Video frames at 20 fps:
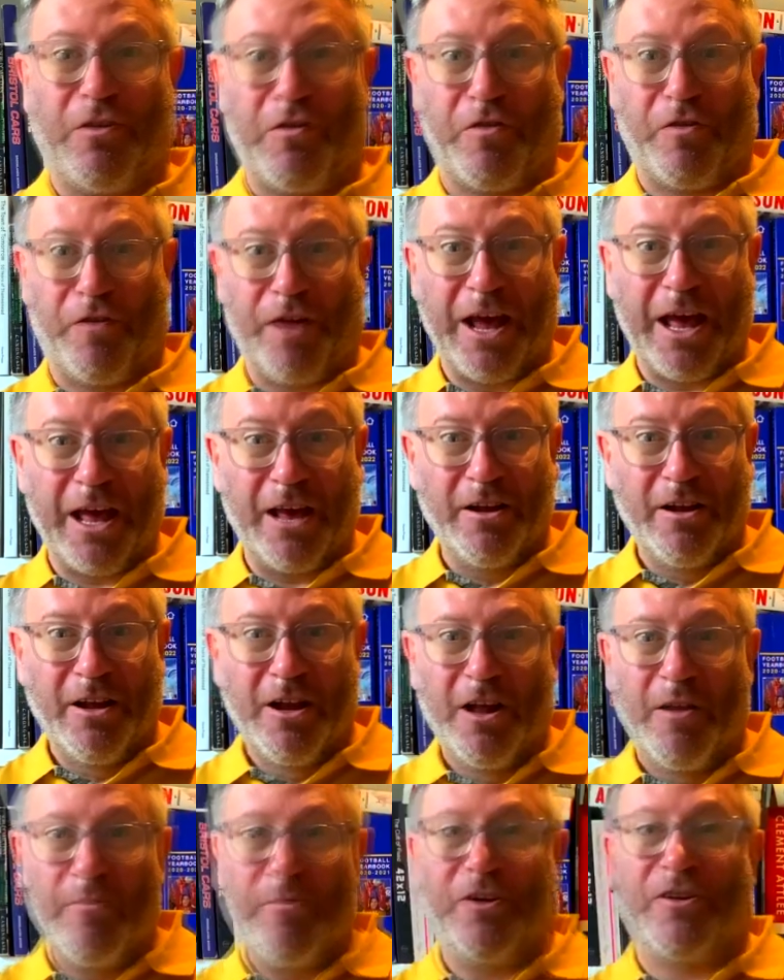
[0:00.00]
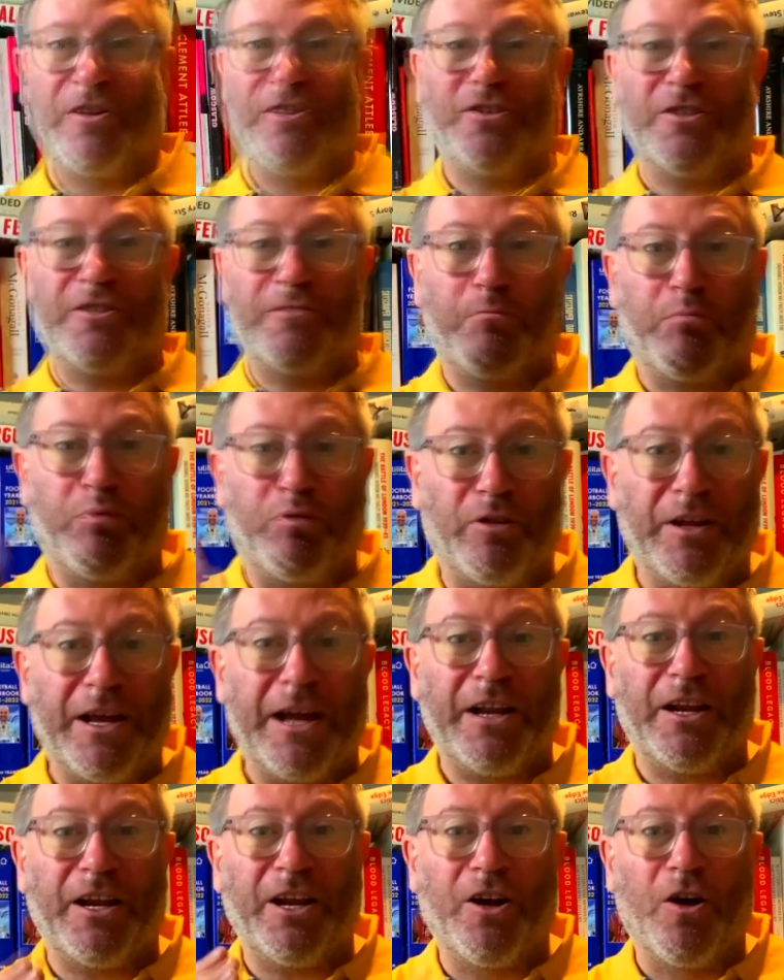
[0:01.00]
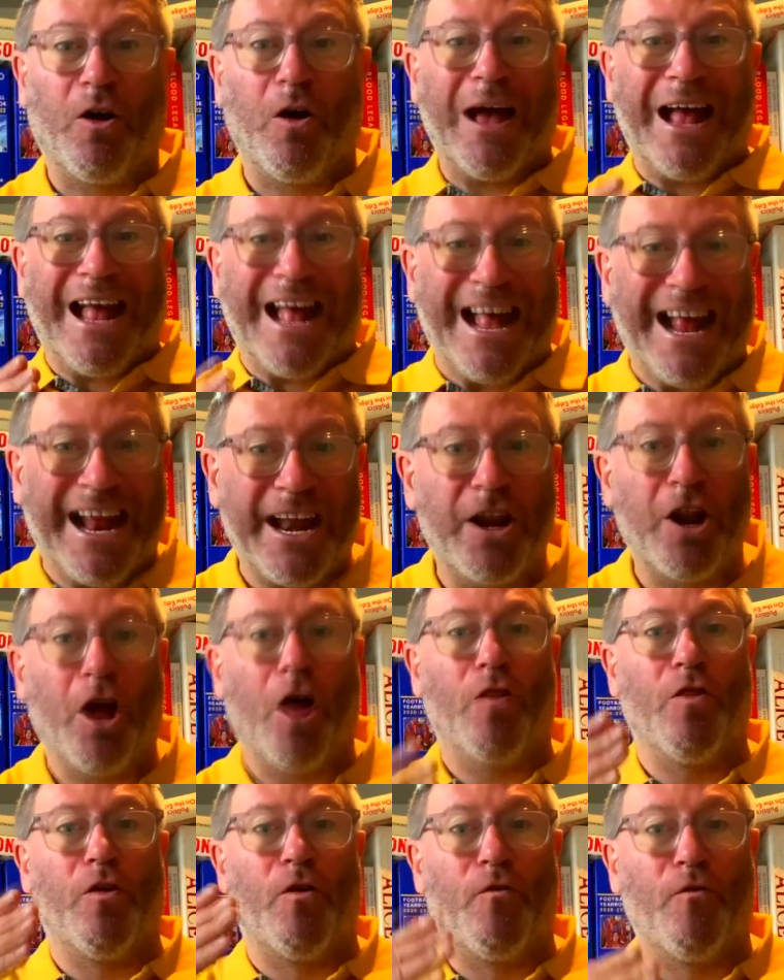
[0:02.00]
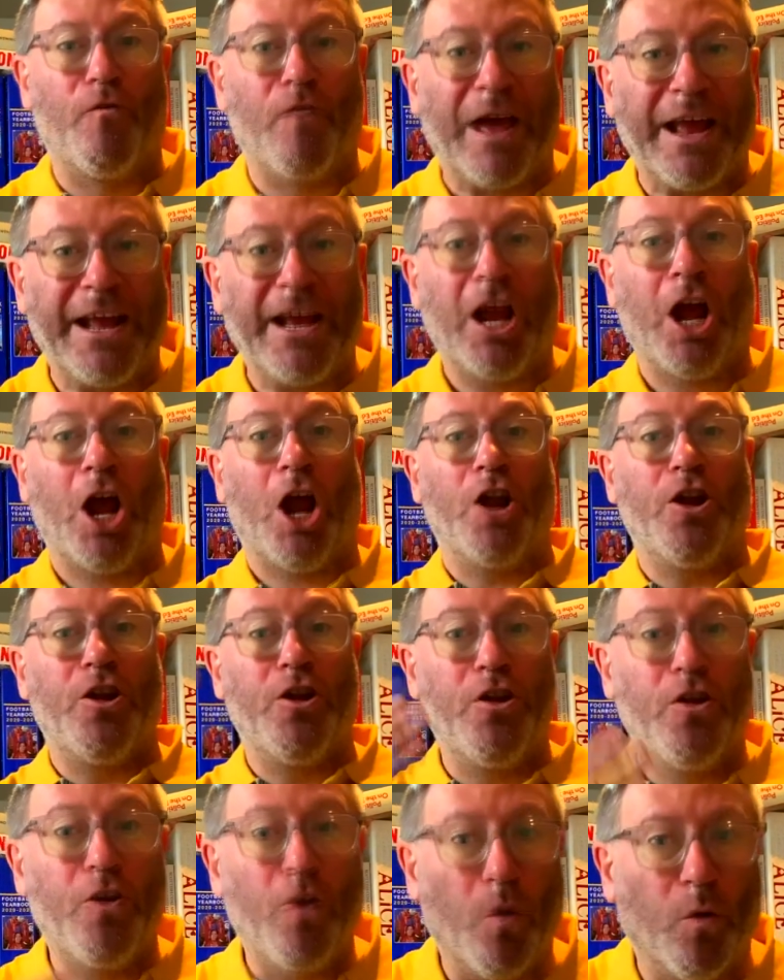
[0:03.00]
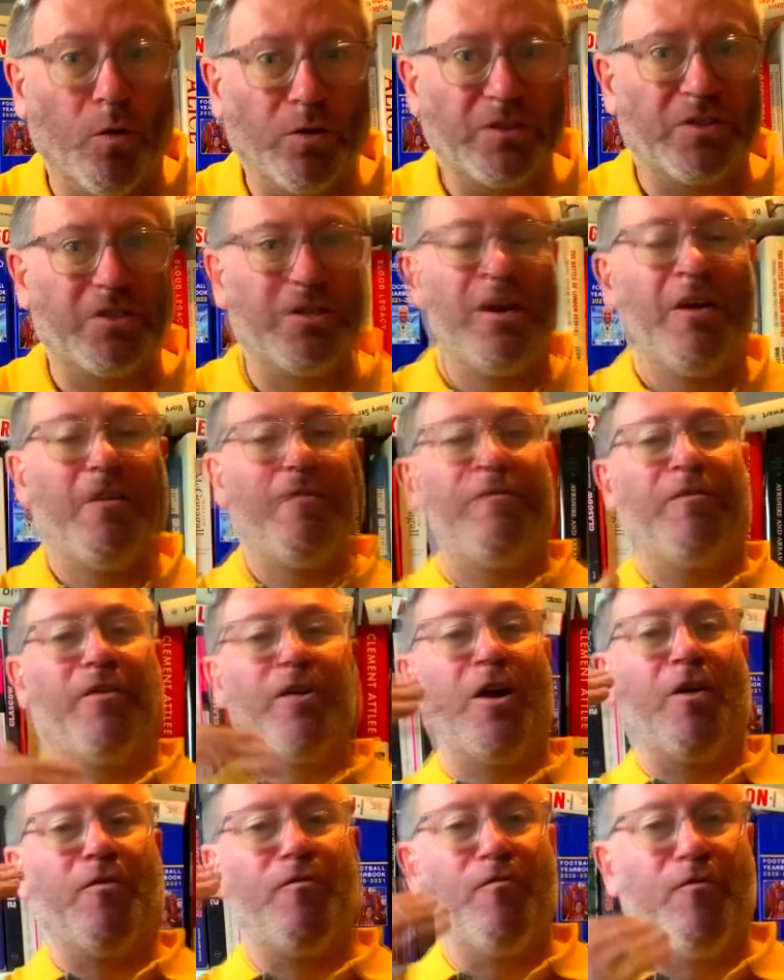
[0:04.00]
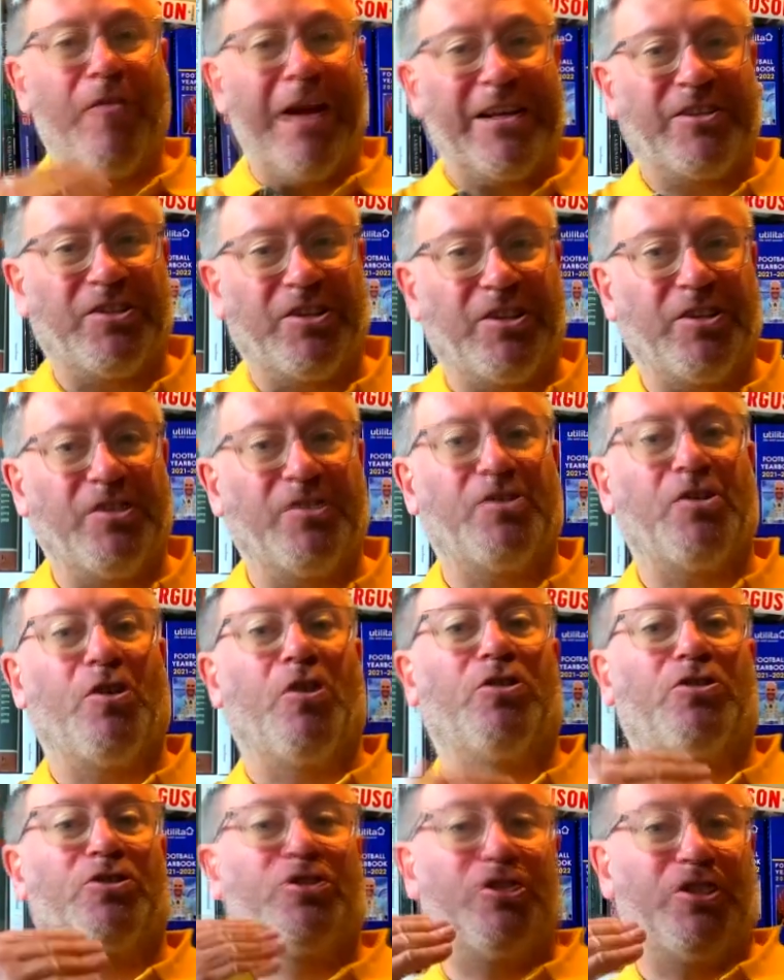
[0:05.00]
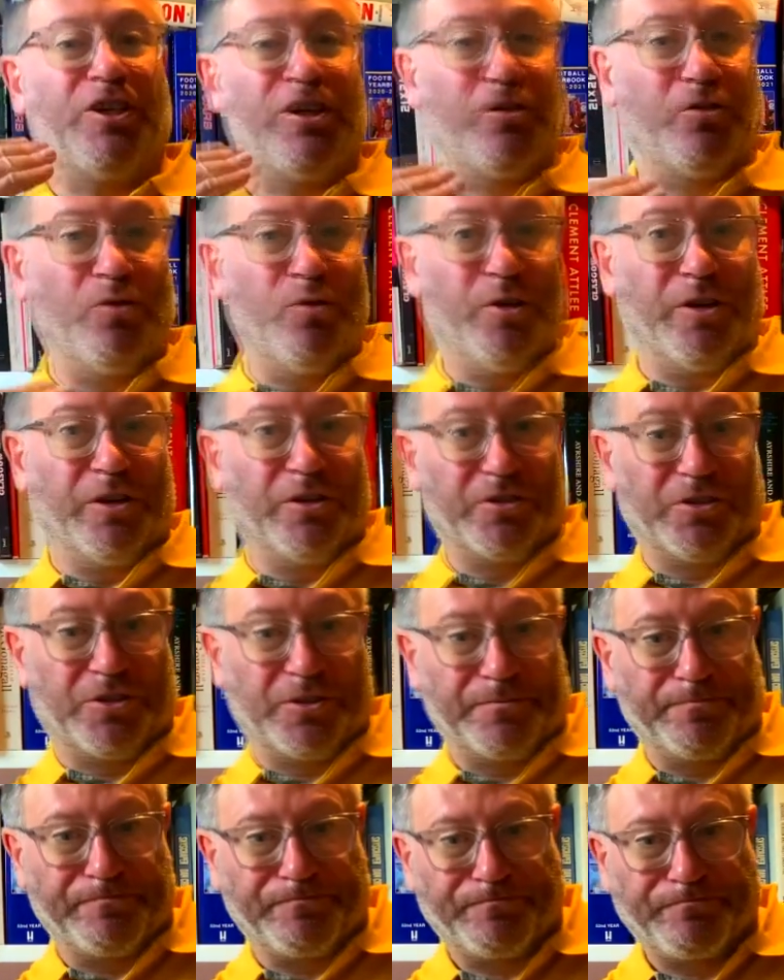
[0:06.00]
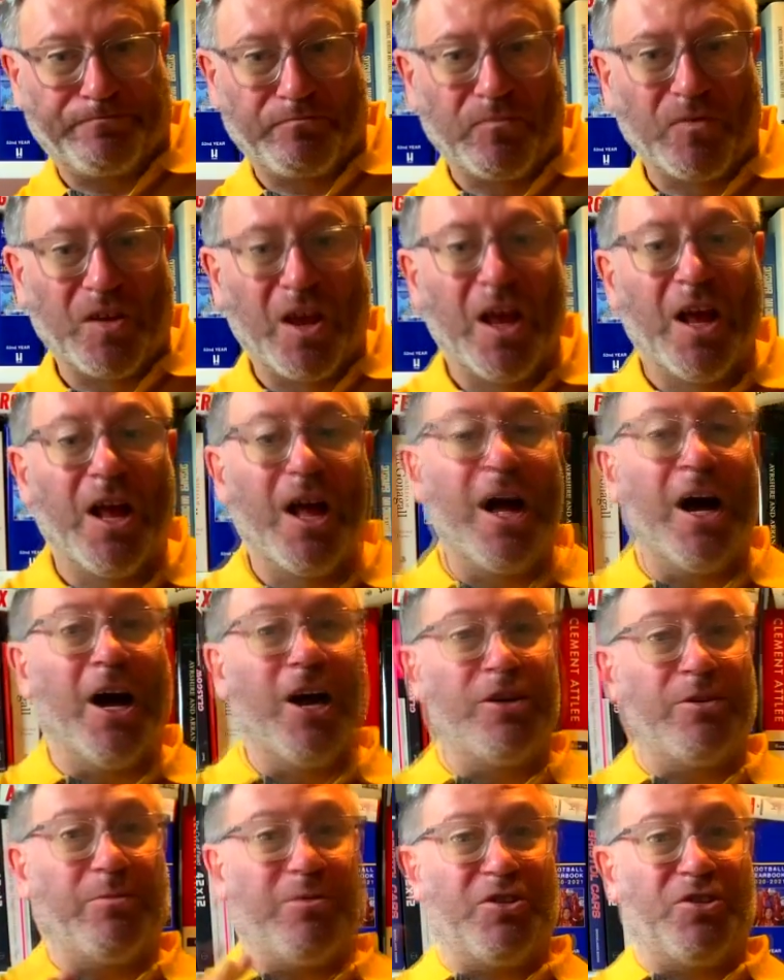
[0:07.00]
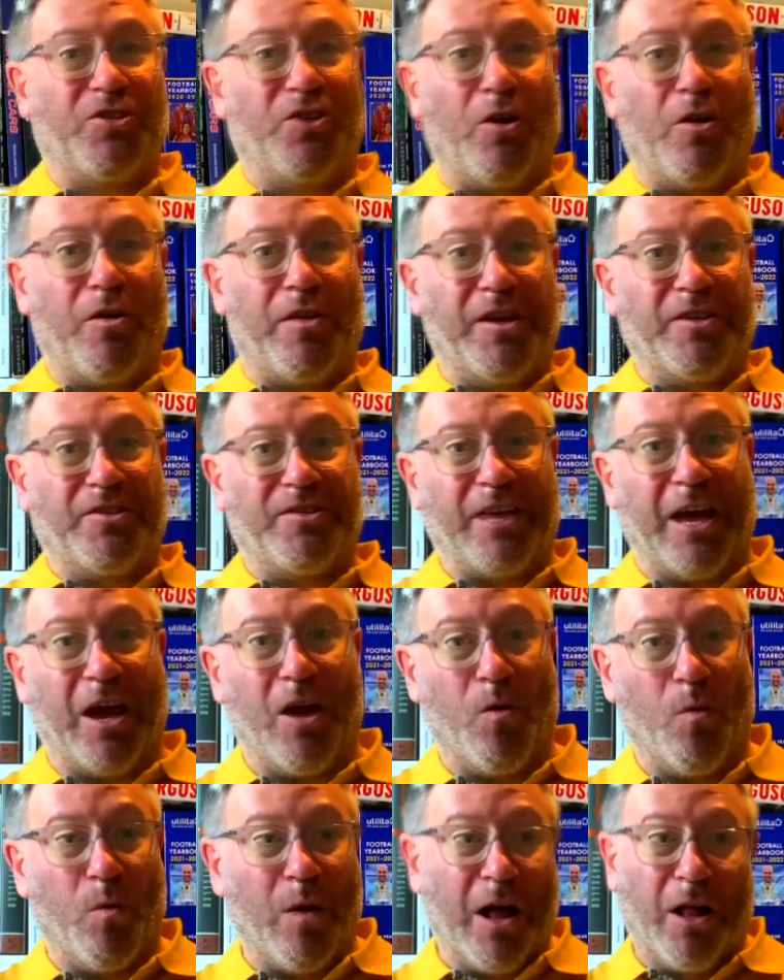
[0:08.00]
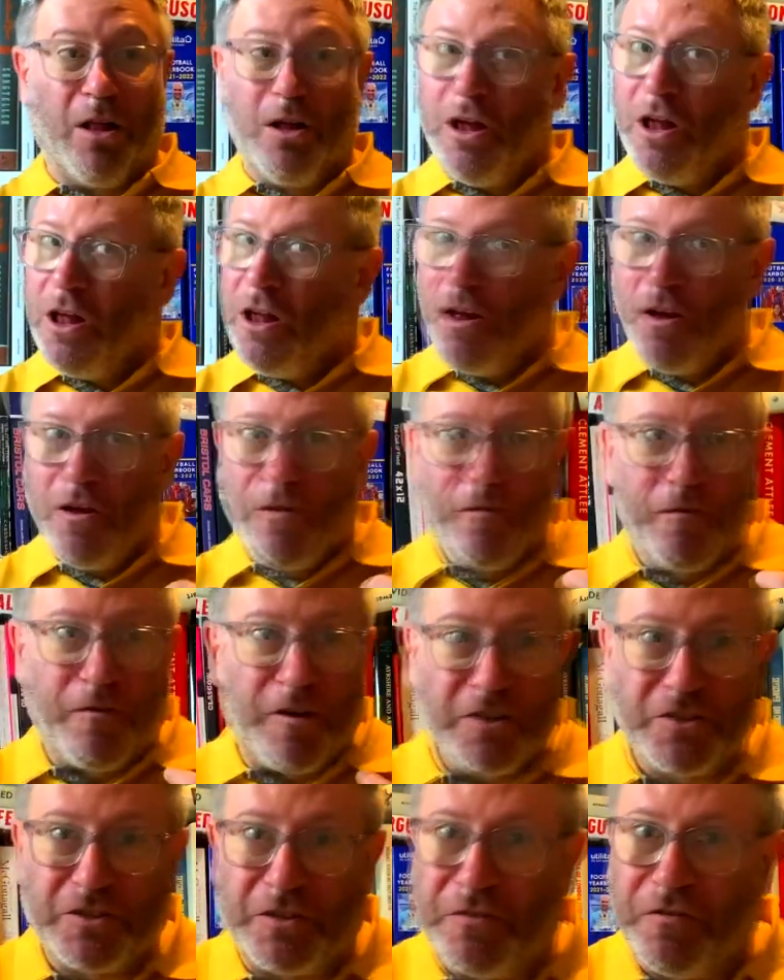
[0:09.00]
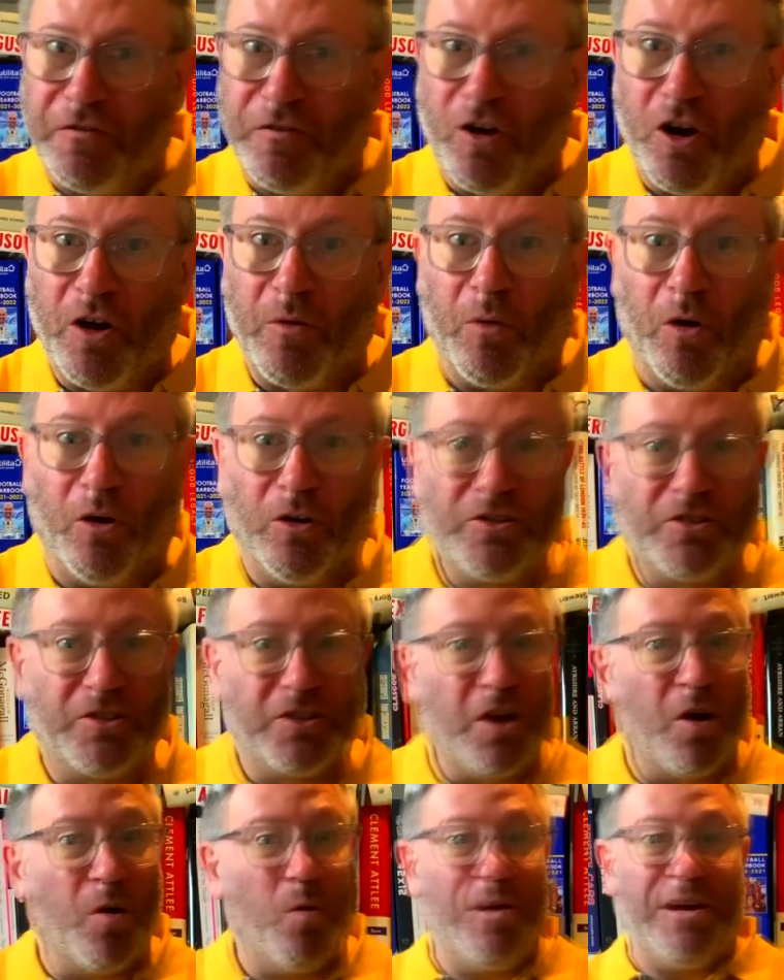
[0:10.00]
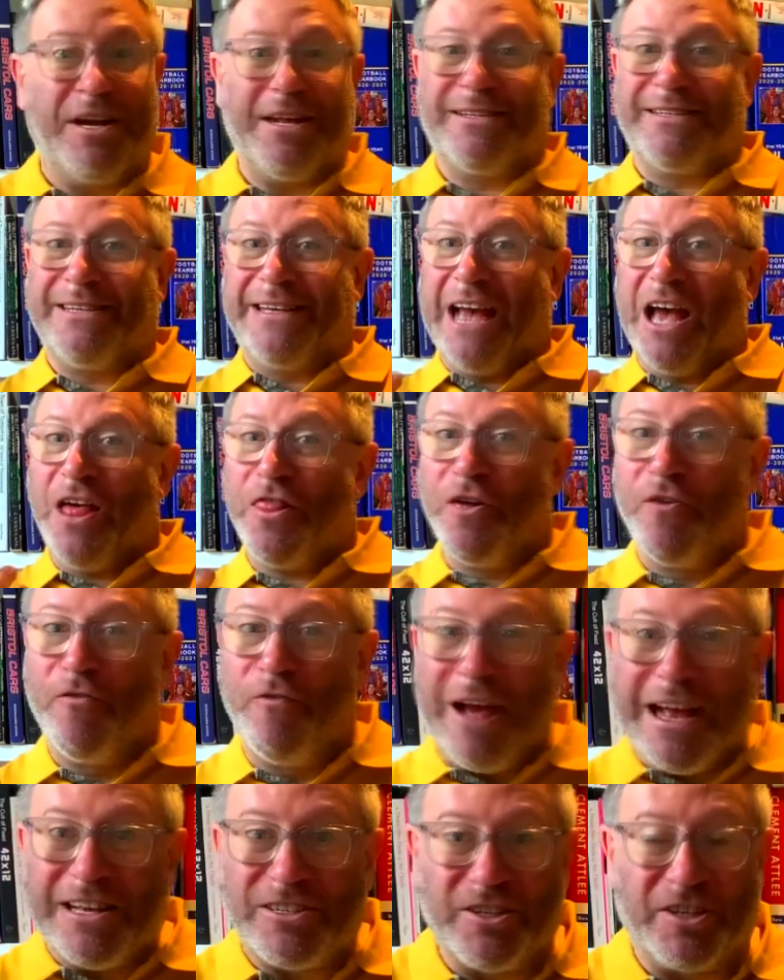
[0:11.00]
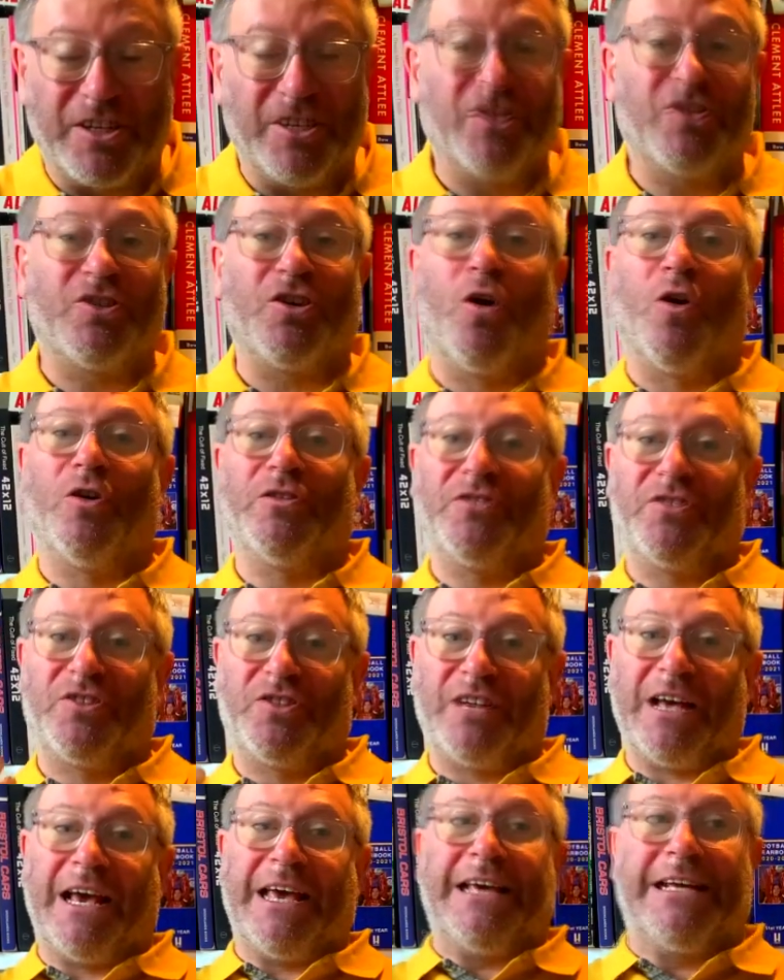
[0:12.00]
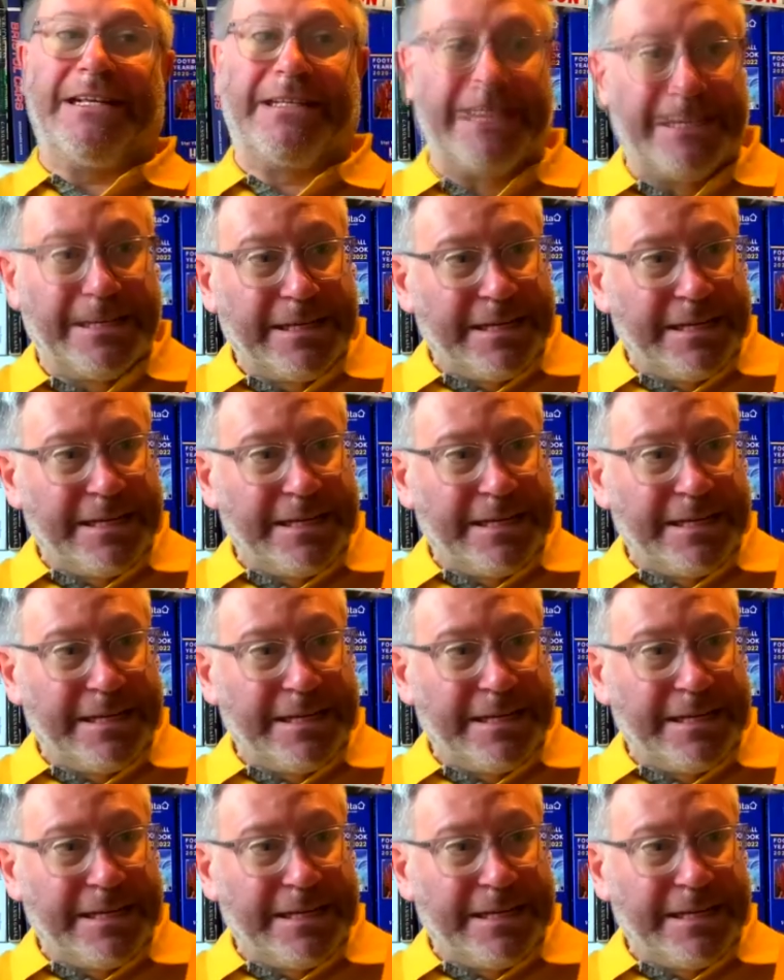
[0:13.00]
threat because it's plainly not hitting the right notes for our residents or shared owners. How do we sort this out? Well, first and foremost, we need to get the residents on side.